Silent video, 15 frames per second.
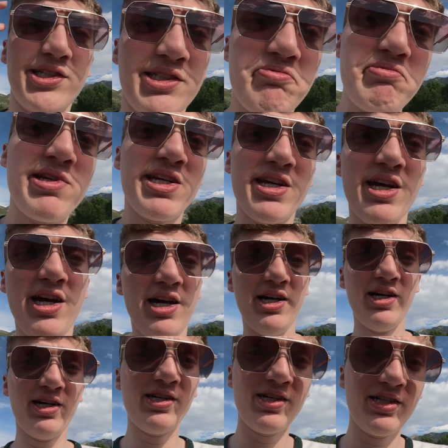it's me,
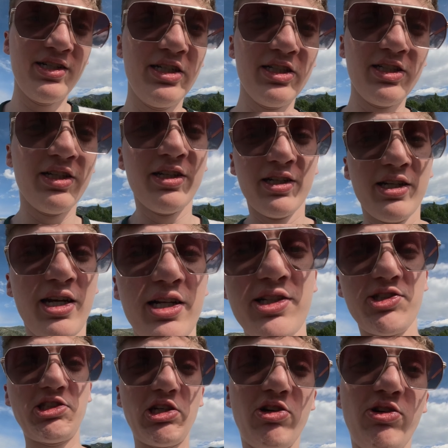
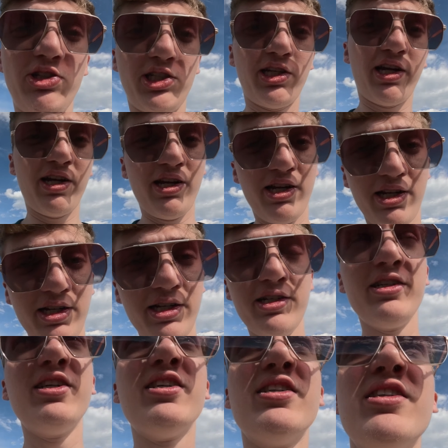LSToast.
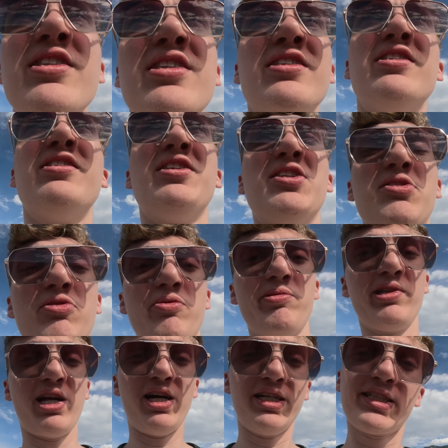We've
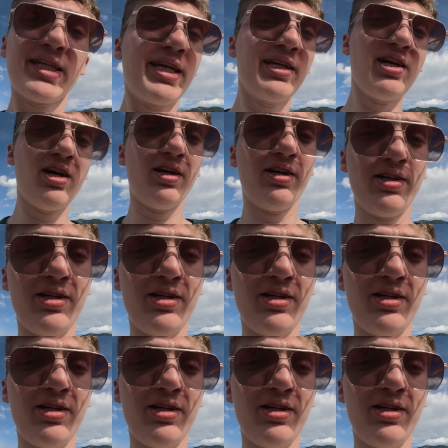been hiking